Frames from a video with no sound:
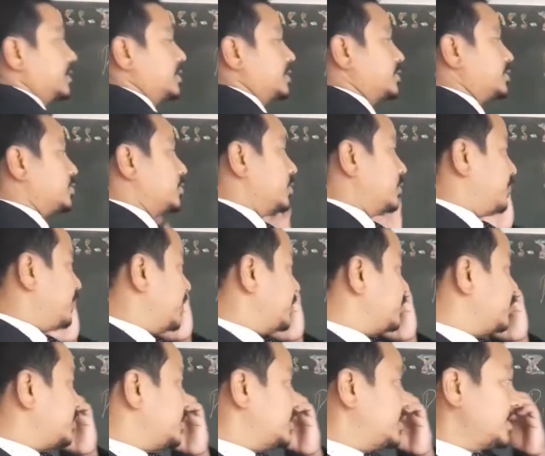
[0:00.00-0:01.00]
So
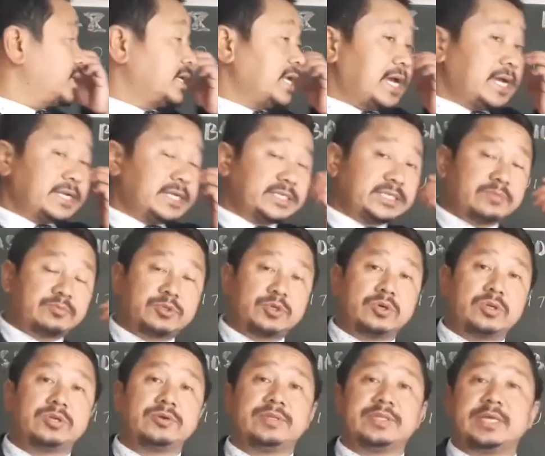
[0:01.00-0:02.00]
pituitary gland, as I've
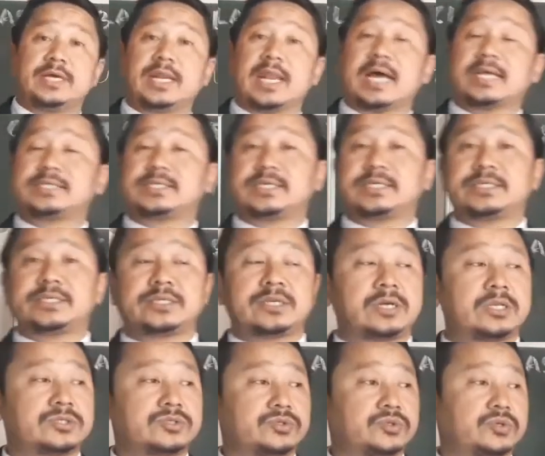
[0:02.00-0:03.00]
told you in the last session
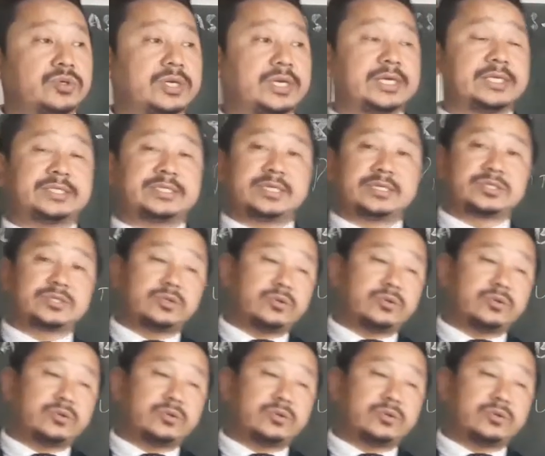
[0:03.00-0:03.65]
also, is just